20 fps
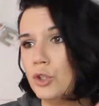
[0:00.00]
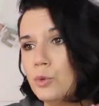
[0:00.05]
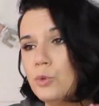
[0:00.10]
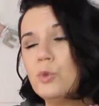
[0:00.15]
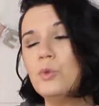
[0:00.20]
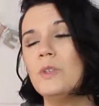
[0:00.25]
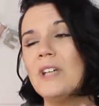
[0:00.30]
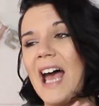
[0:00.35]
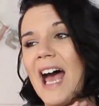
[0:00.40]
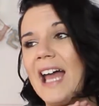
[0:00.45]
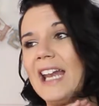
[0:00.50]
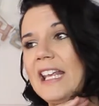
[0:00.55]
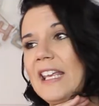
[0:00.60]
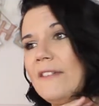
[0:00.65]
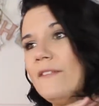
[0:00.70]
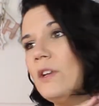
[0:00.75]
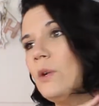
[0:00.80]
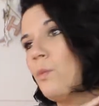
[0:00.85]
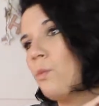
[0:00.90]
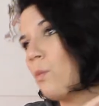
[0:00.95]
You do not
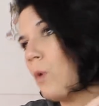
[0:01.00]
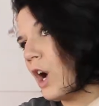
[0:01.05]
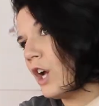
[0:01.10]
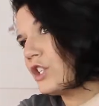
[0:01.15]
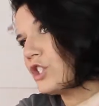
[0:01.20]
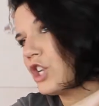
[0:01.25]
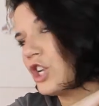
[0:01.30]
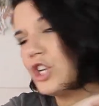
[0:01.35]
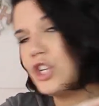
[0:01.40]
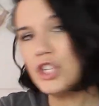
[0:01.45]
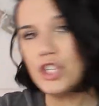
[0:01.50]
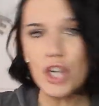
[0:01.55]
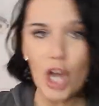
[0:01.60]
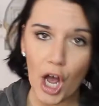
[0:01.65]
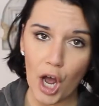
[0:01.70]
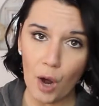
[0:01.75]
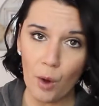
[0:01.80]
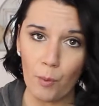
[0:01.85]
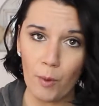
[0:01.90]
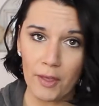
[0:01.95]
even want to
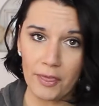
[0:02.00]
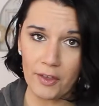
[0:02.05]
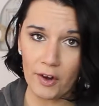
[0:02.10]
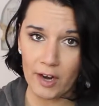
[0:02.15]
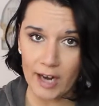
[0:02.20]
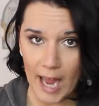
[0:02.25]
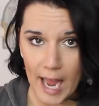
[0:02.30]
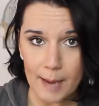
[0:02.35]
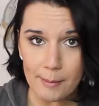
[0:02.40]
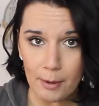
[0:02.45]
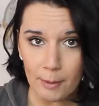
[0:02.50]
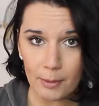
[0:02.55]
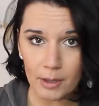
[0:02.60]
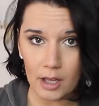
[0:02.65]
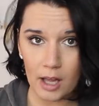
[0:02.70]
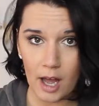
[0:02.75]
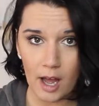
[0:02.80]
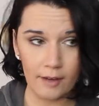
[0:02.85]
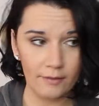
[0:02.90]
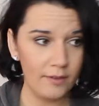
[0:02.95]
know what they're
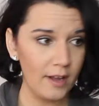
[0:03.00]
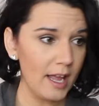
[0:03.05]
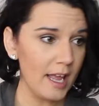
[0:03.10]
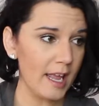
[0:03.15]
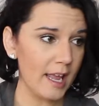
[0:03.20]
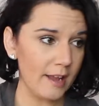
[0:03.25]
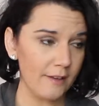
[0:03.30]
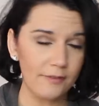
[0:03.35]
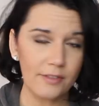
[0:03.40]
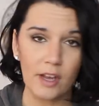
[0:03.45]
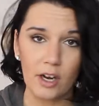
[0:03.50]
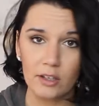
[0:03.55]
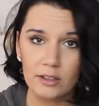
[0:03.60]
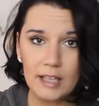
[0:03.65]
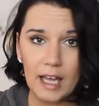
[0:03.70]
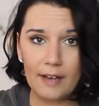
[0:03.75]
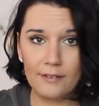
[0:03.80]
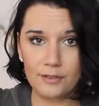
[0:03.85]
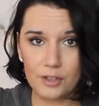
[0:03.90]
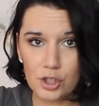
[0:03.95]
capable of if they're
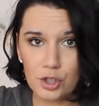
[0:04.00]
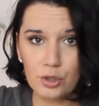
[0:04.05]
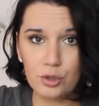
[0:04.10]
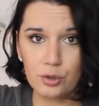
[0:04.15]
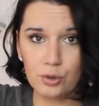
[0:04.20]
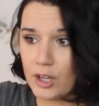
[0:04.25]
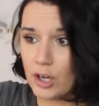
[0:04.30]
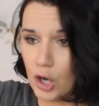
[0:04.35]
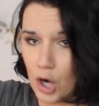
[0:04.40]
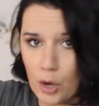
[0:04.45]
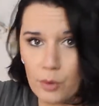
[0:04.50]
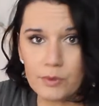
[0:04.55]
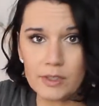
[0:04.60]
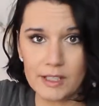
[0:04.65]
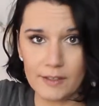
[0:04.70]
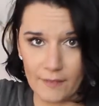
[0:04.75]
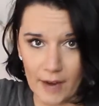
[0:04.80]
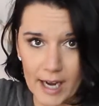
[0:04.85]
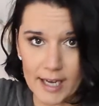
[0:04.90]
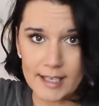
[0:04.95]
left to their own
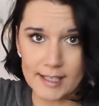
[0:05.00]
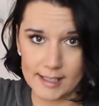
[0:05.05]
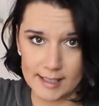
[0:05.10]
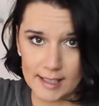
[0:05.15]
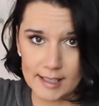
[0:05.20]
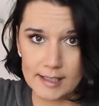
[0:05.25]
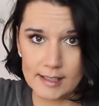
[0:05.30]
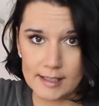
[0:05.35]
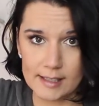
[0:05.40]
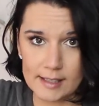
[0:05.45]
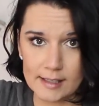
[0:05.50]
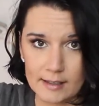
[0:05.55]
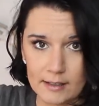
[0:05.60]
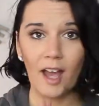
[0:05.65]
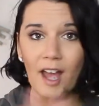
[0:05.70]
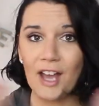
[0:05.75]
devices.